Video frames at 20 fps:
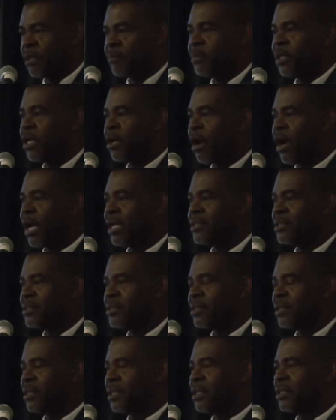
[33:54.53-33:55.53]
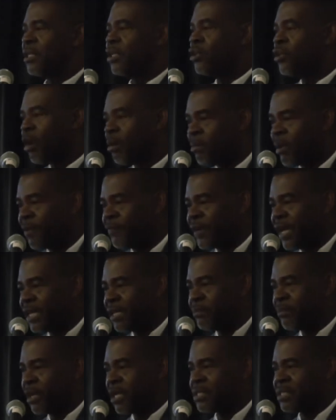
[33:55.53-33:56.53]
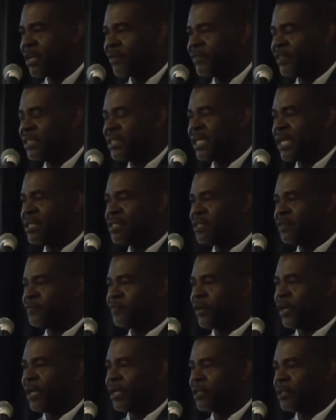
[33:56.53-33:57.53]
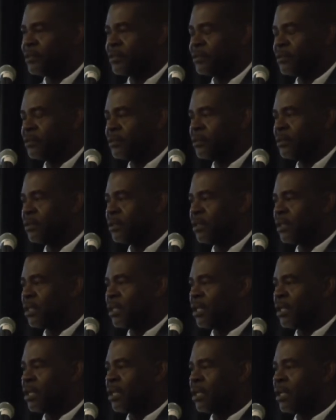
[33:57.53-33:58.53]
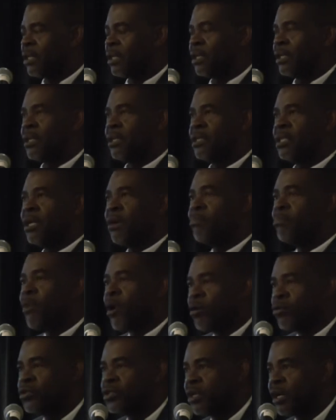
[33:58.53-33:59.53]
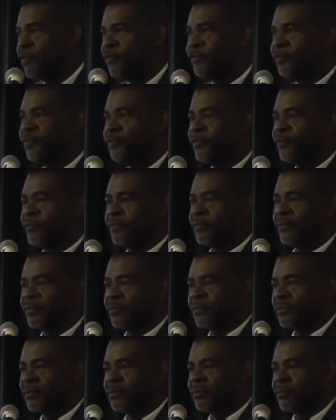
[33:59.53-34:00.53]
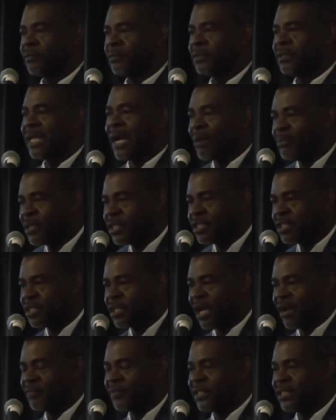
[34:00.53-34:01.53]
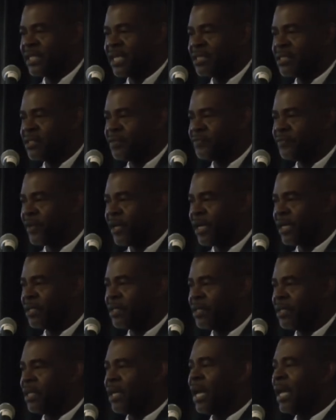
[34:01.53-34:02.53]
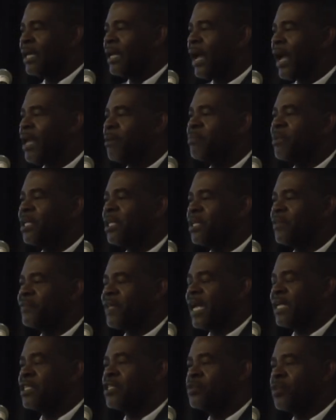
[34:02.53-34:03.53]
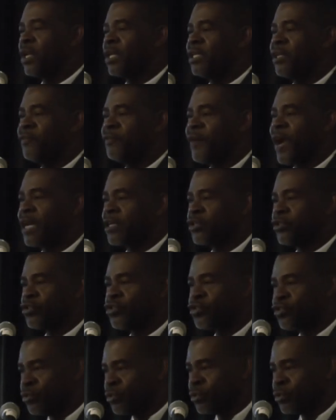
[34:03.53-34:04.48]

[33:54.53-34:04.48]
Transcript: Because the number of animals have intensified, the amount of damage have intensified, and I believe that is one of the factors